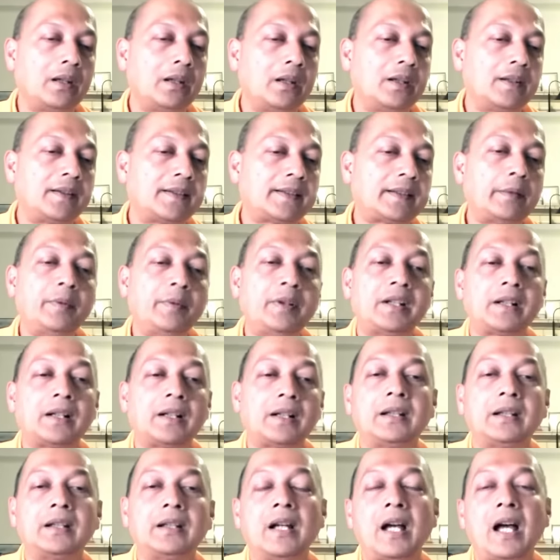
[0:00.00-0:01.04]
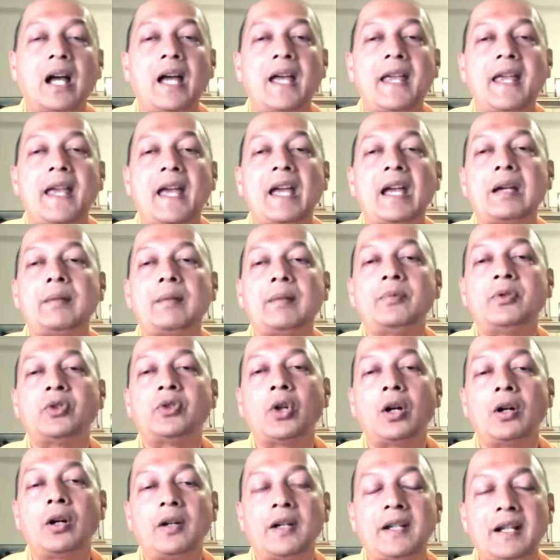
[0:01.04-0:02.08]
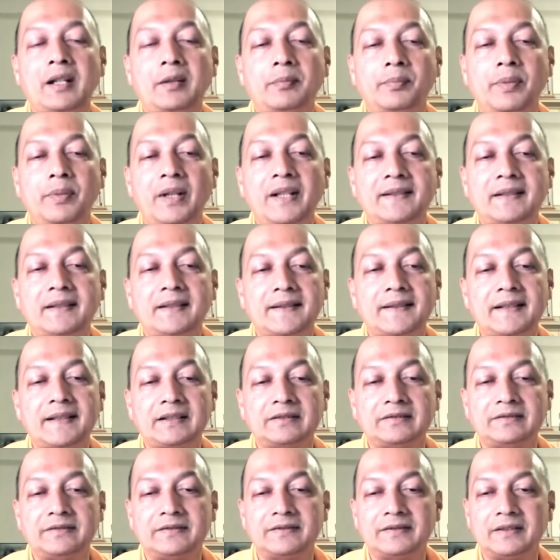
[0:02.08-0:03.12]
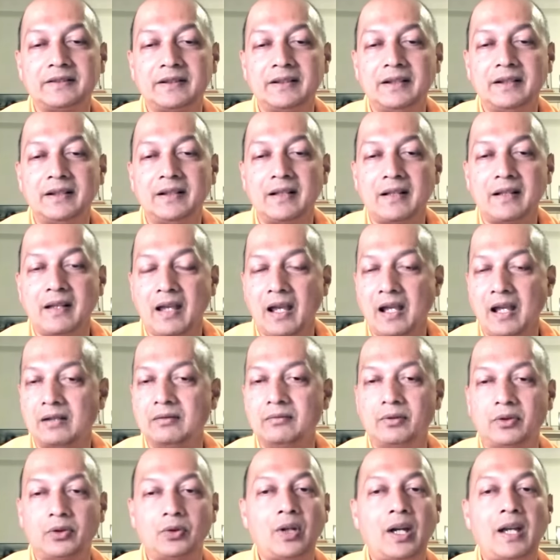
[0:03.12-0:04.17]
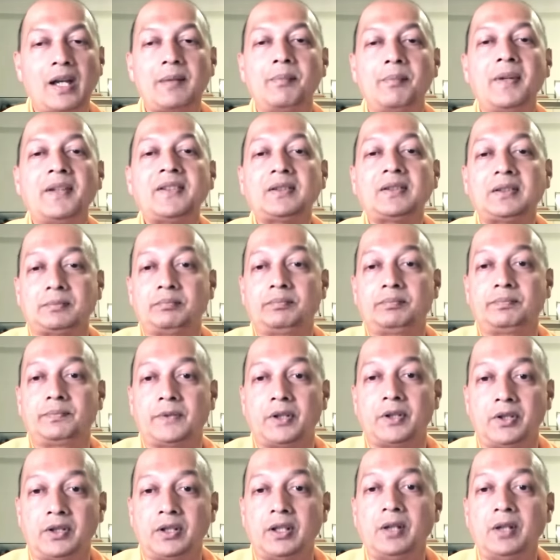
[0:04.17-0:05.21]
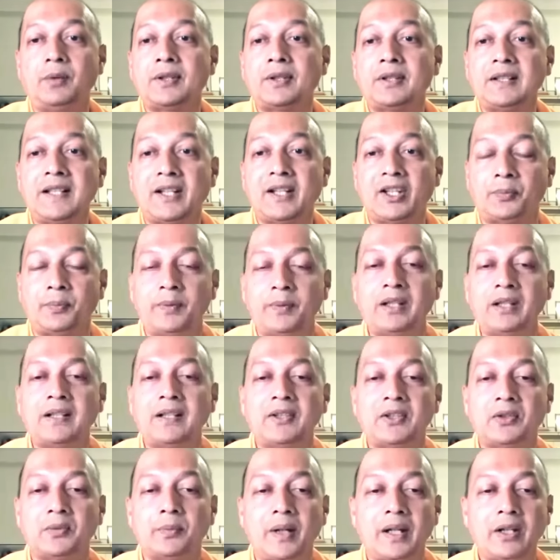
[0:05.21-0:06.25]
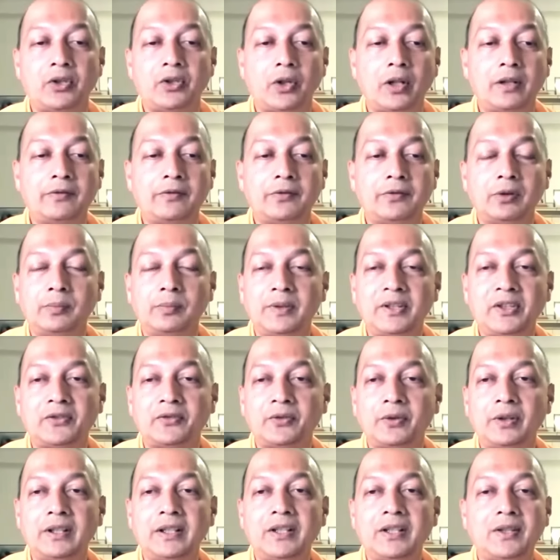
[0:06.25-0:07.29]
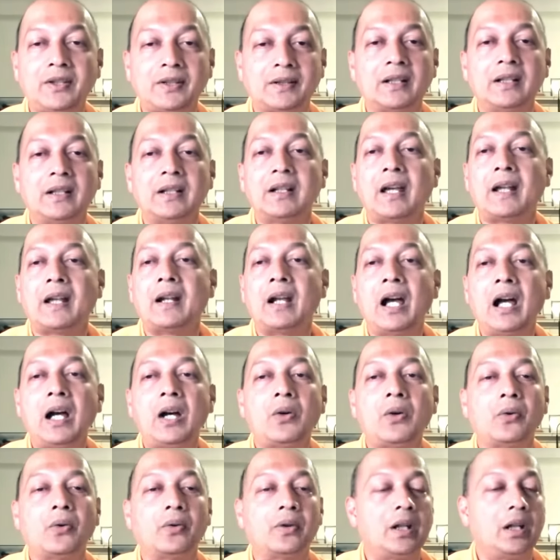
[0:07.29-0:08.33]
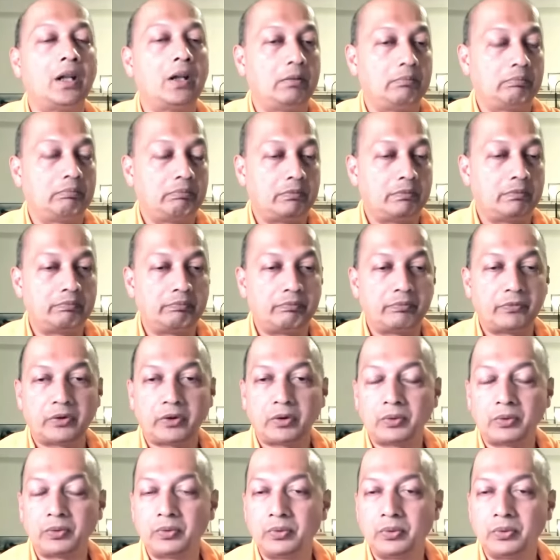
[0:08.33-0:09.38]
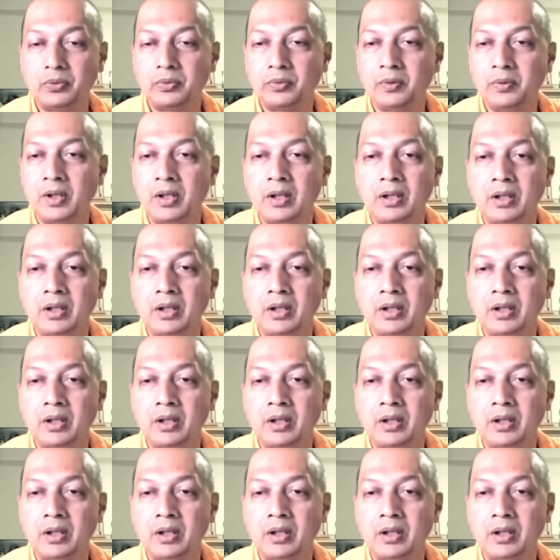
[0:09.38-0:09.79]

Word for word: Similarly, I am joy and bliss itself. And so I must continuously experience my joyful, blissful nature. And how? Through,